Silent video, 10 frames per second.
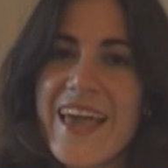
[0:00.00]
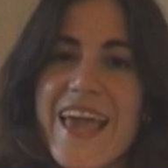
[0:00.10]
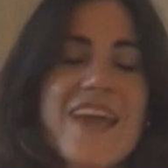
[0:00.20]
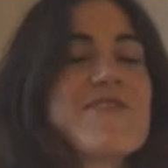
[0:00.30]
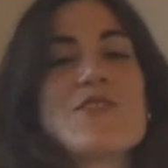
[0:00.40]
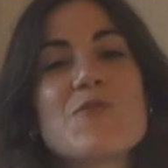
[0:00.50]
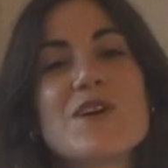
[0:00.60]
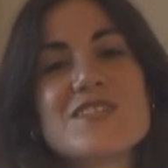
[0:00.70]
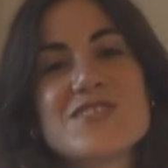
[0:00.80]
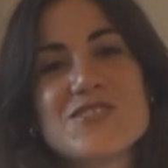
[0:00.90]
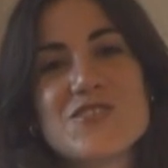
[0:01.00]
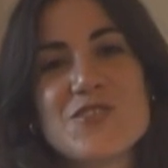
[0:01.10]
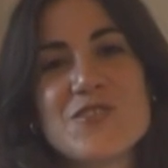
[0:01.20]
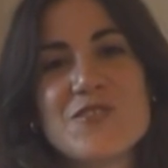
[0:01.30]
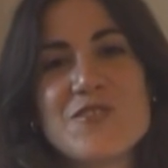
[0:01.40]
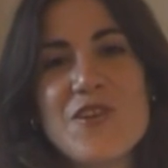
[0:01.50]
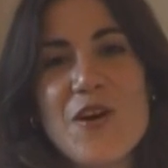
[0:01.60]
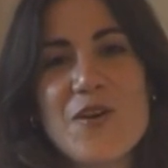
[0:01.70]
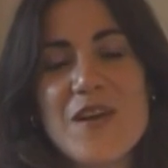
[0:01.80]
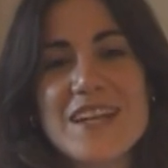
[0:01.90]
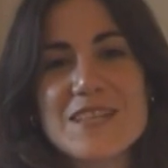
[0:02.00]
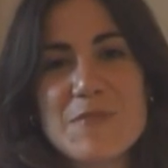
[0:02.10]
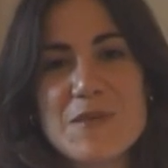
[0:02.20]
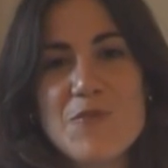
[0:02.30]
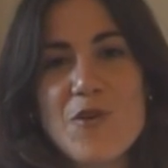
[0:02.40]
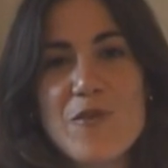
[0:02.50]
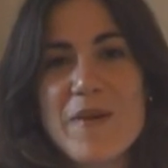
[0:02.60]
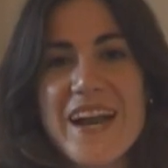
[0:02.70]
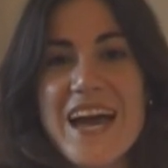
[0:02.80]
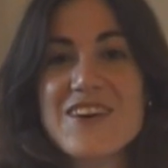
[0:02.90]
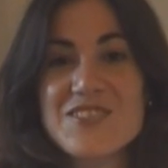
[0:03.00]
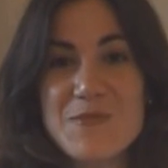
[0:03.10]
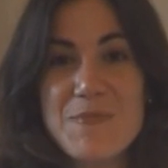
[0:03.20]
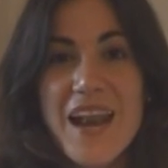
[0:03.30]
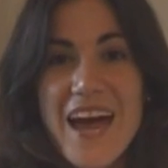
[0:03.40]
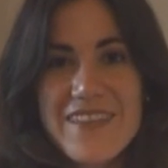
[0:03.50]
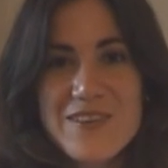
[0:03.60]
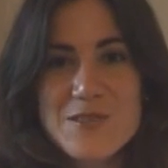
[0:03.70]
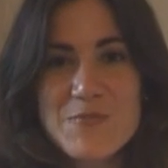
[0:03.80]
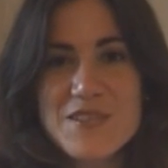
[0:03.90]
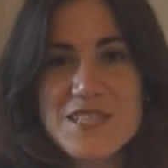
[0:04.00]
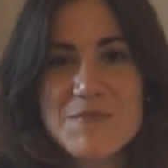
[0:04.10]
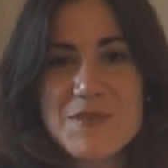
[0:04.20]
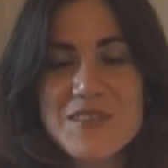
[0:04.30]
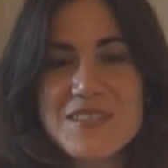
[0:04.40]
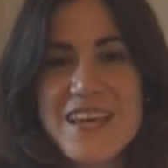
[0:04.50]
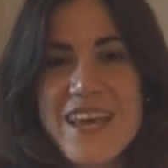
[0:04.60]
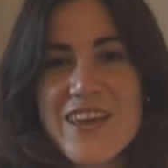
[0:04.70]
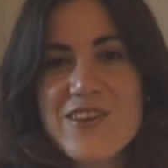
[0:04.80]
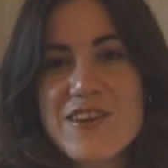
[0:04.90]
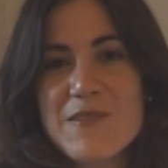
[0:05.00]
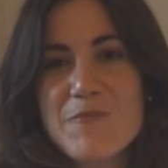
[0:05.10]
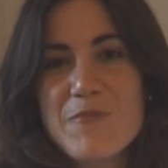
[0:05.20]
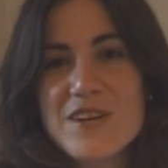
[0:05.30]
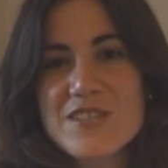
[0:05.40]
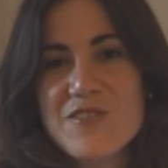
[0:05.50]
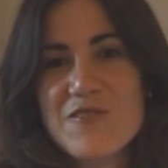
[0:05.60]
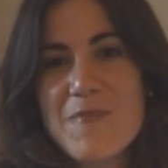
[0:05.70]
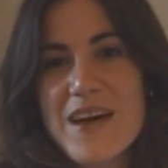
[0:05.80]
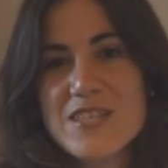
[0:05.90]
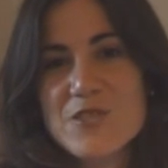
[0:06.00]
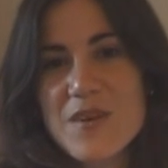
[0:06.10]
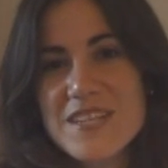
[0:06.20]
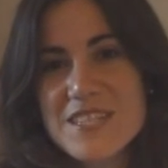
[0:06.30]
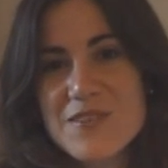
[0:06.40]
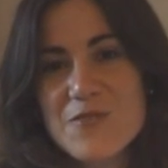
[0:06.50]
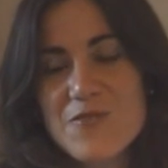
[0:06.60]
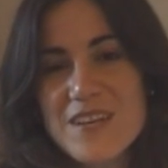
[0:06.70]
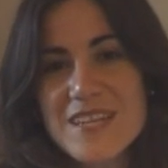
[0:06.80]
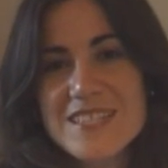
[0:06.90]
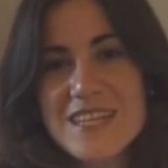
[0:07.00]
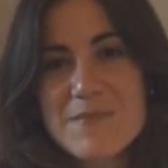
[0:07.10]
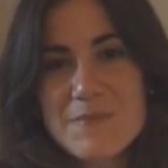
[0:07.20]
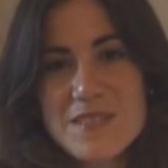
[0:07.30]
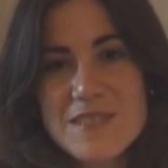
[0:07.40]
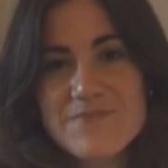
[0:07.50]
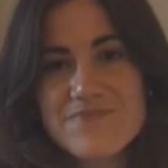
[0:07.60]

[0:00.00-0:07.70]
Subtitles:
If you want to know a little bit more about how to apply those principles, you can print off my 23 tips.